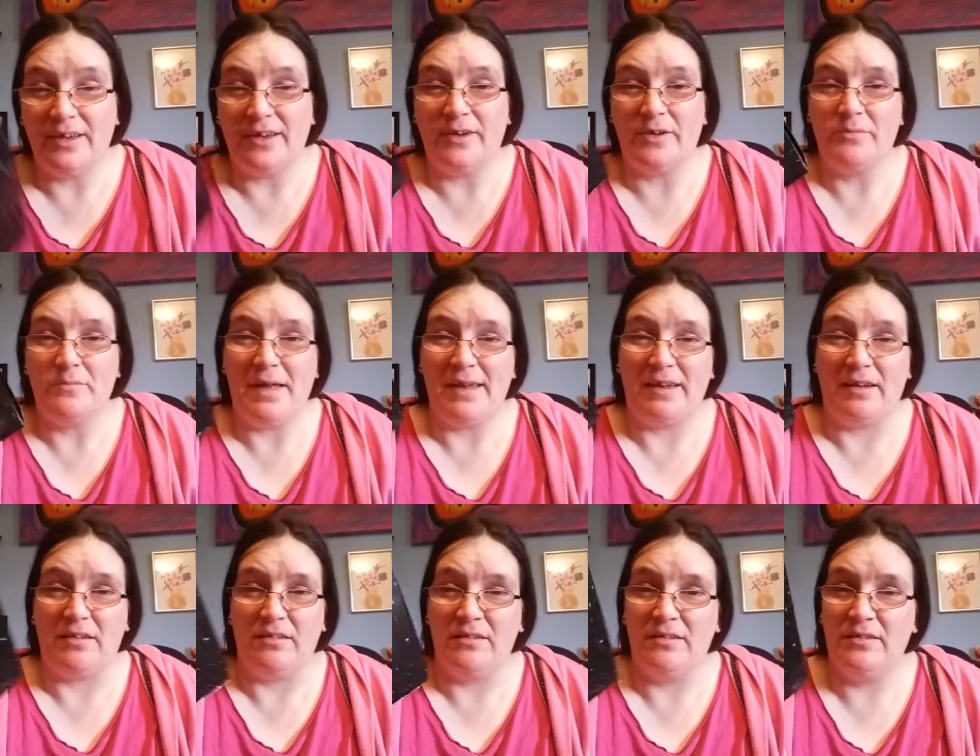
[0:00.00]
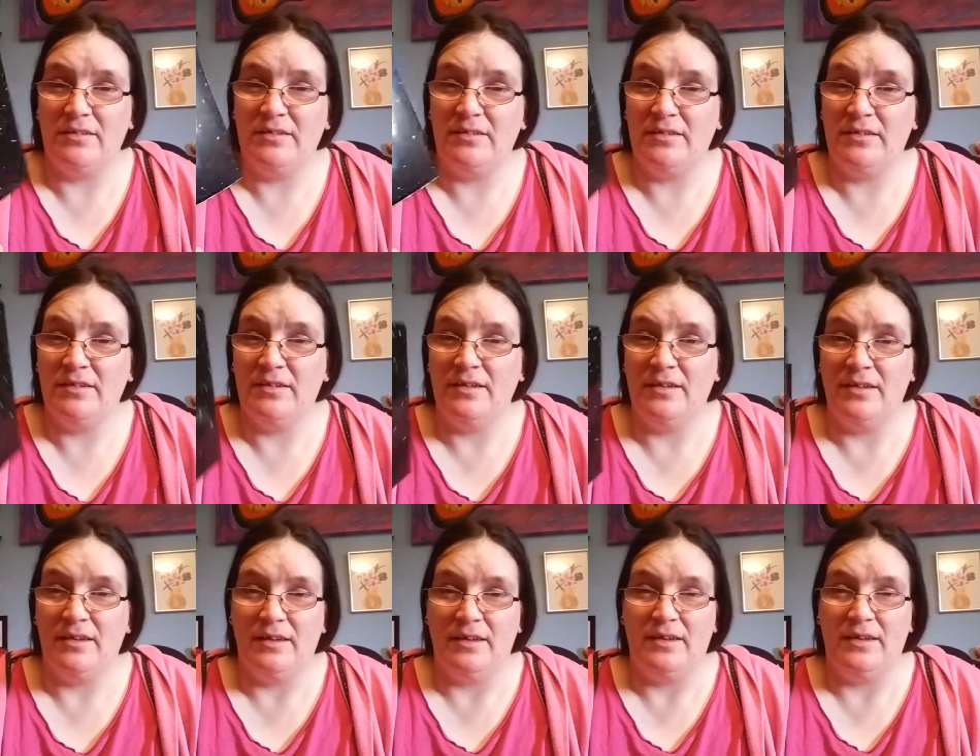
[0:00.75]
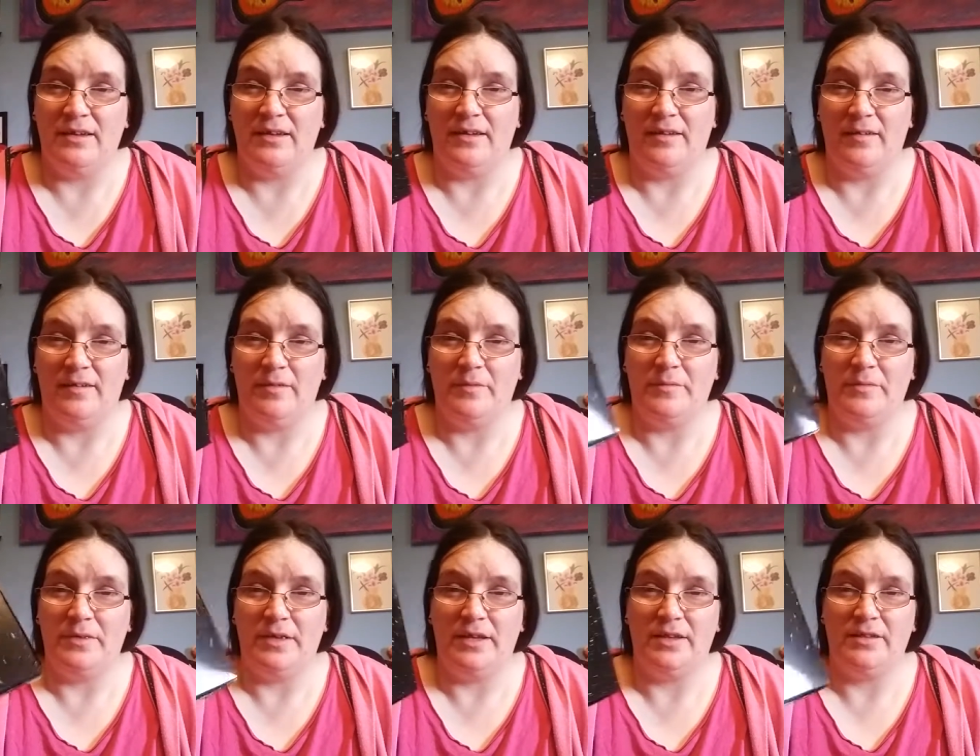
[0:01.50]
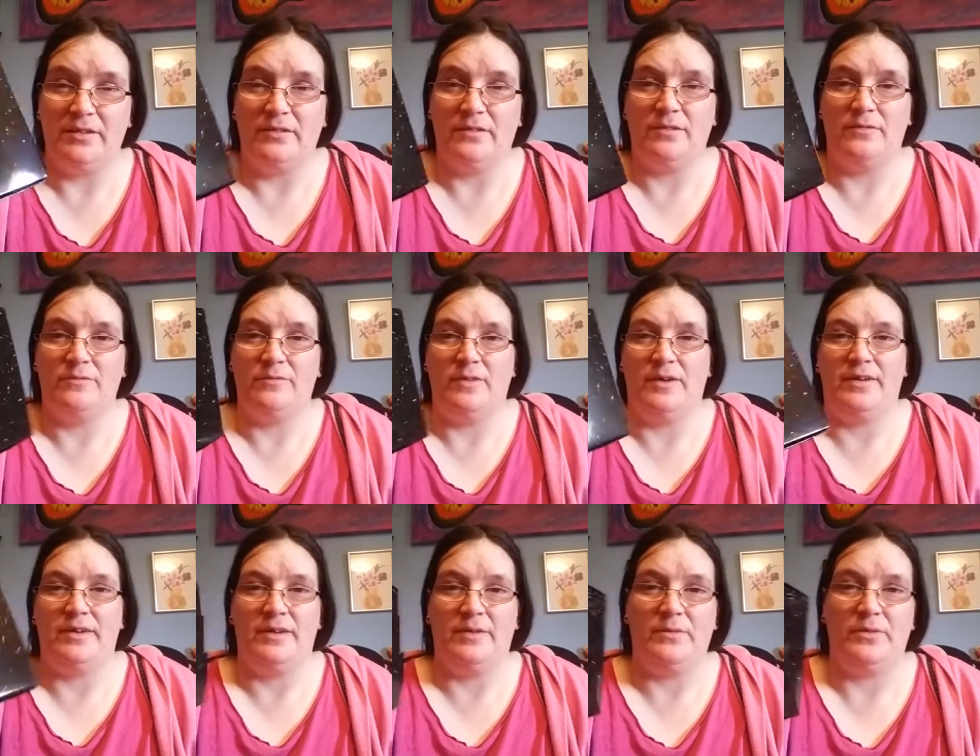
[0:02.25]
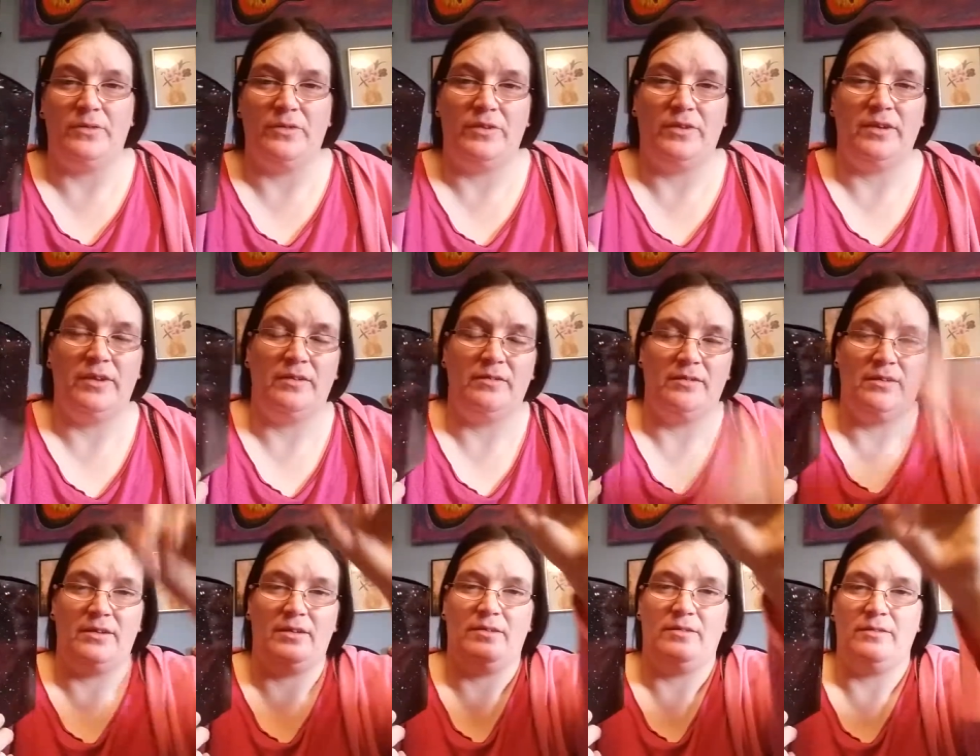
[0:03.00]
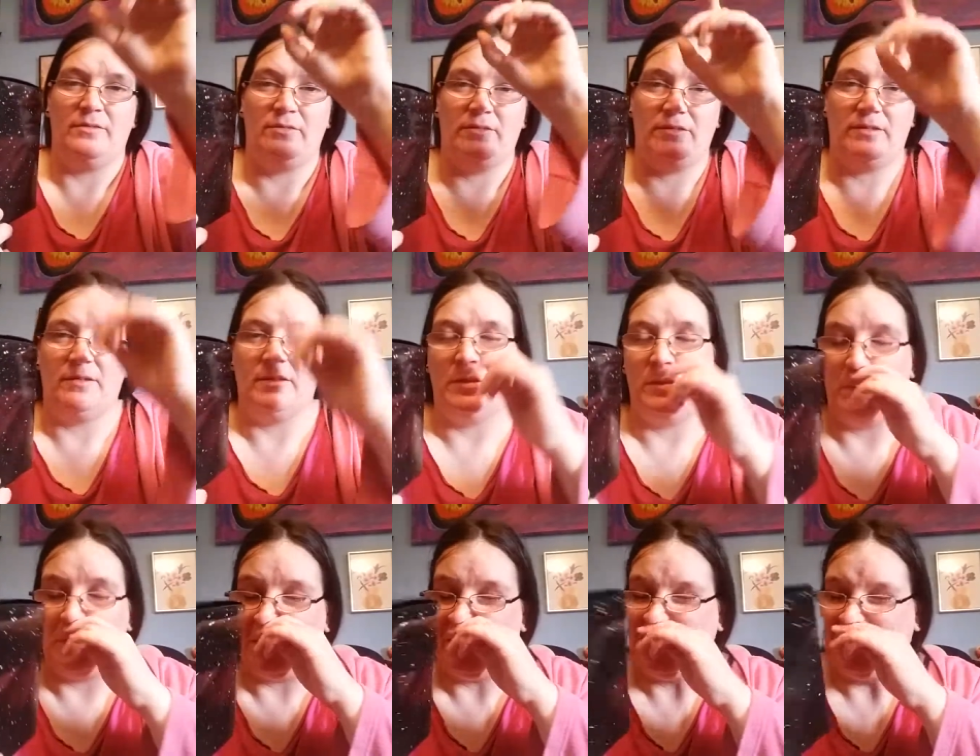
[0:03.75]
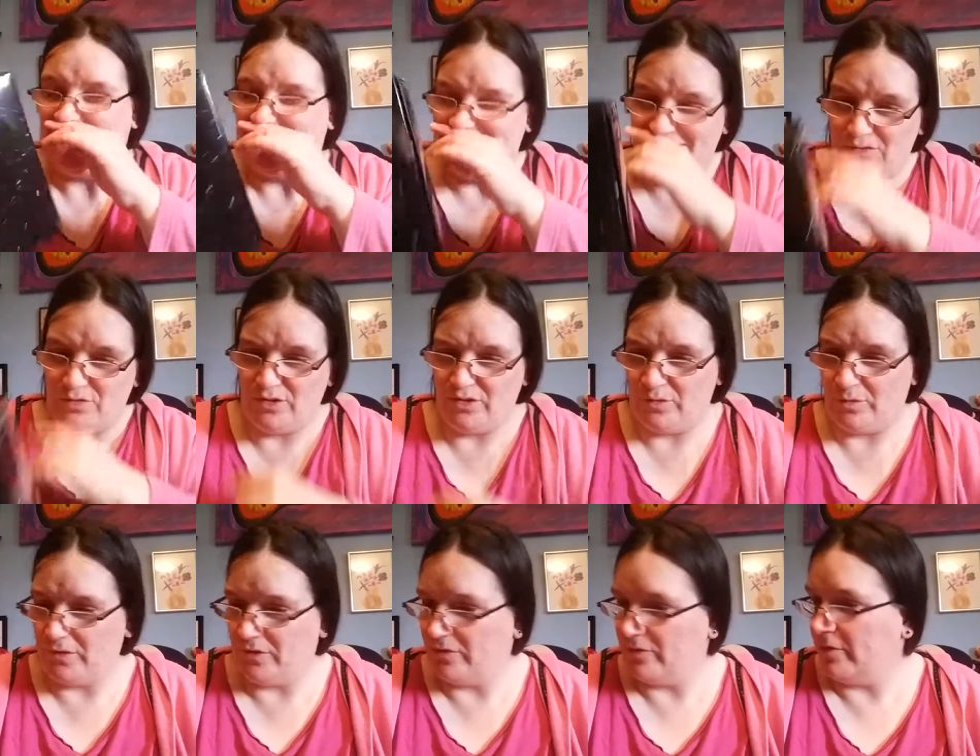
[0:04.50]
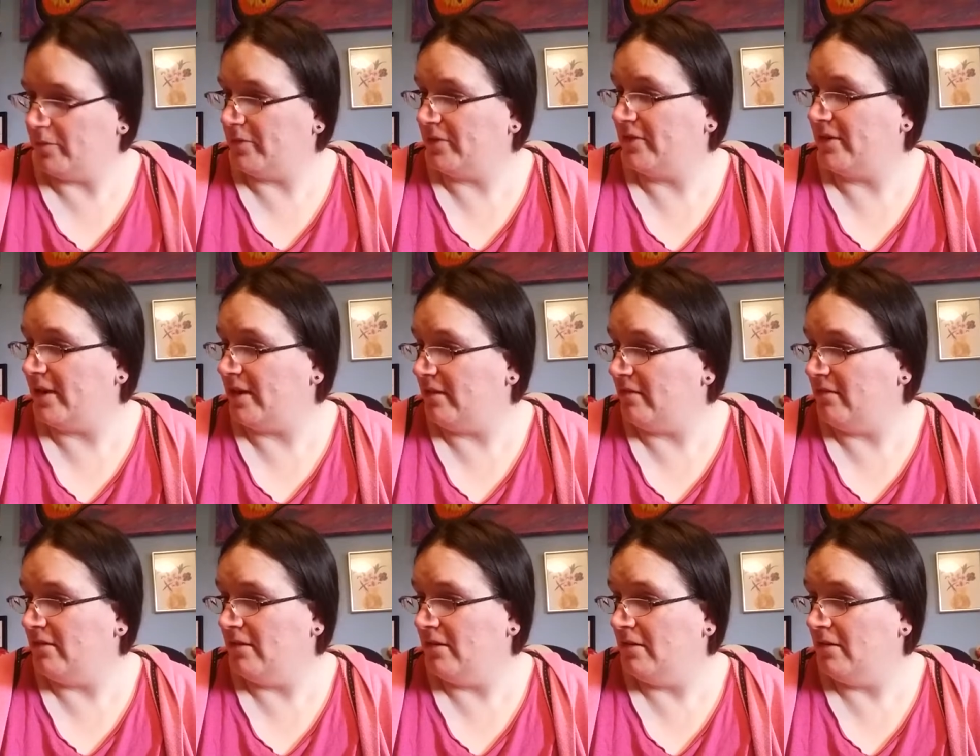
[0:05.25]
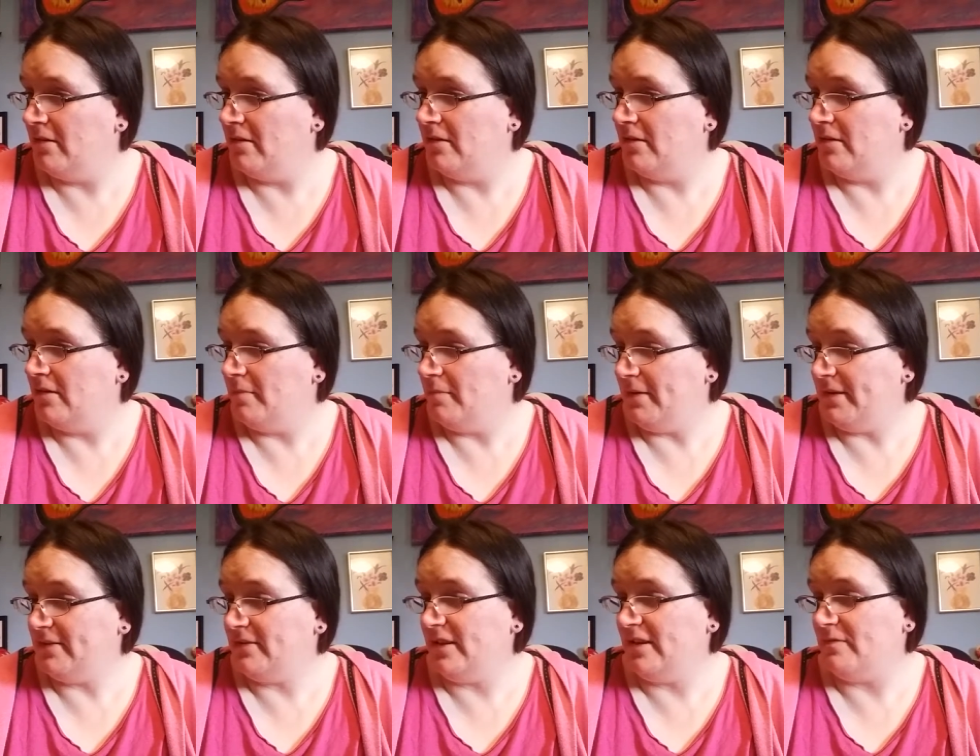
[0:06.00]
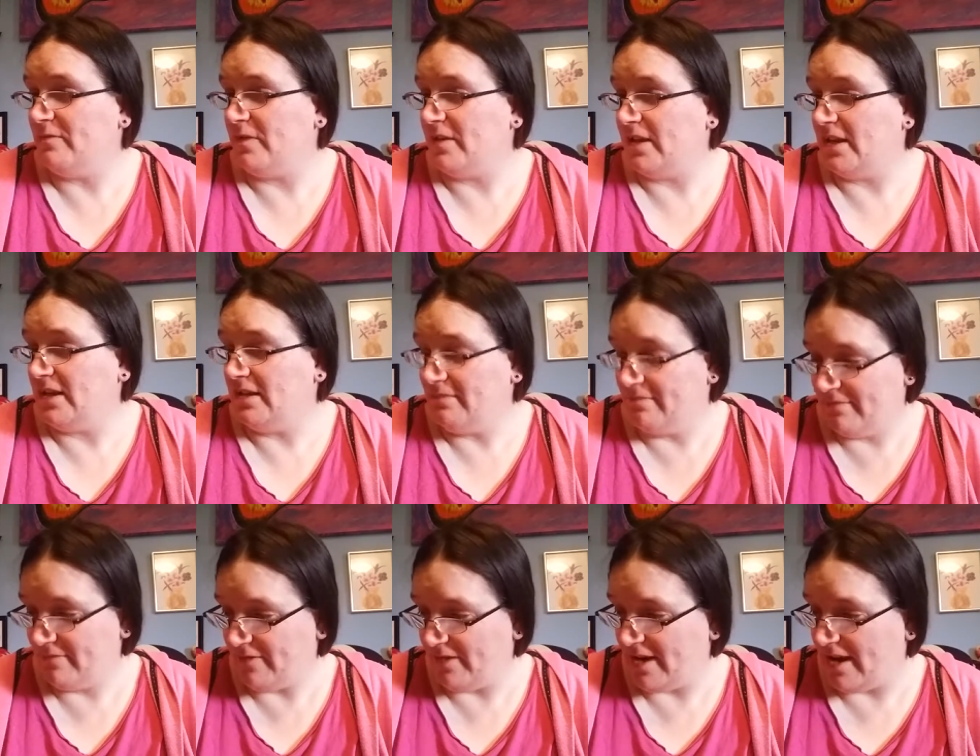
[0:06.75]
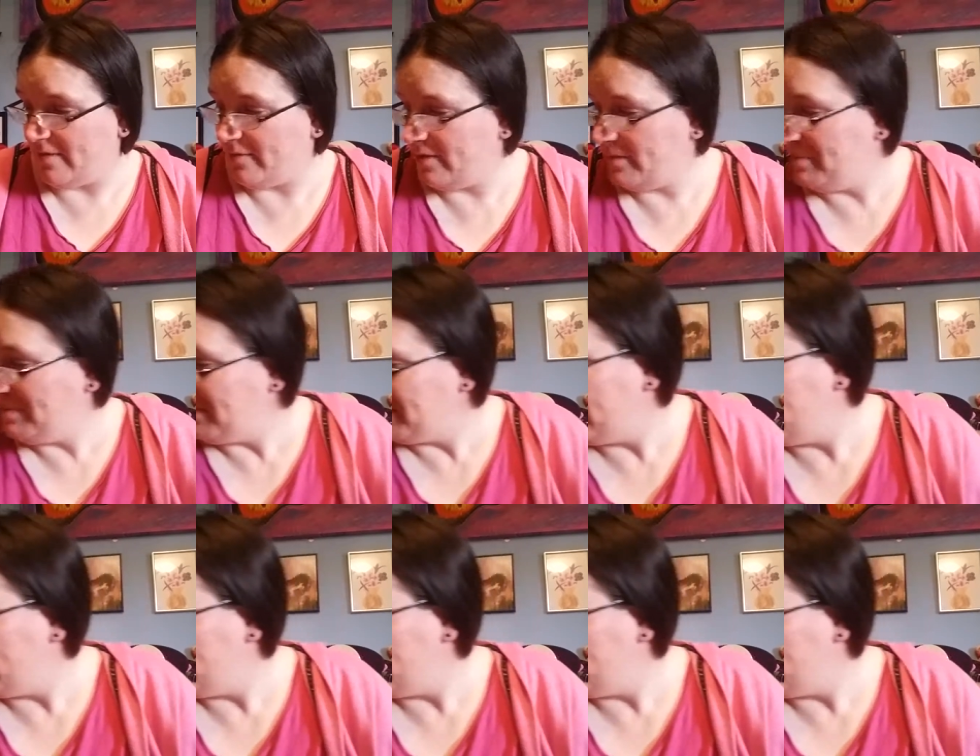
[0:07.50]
I got a medal. Um, and to find out what's, you know, it's in the thing. And I don't know what it's supposed to represent. But it's kind of funky. Very heavy.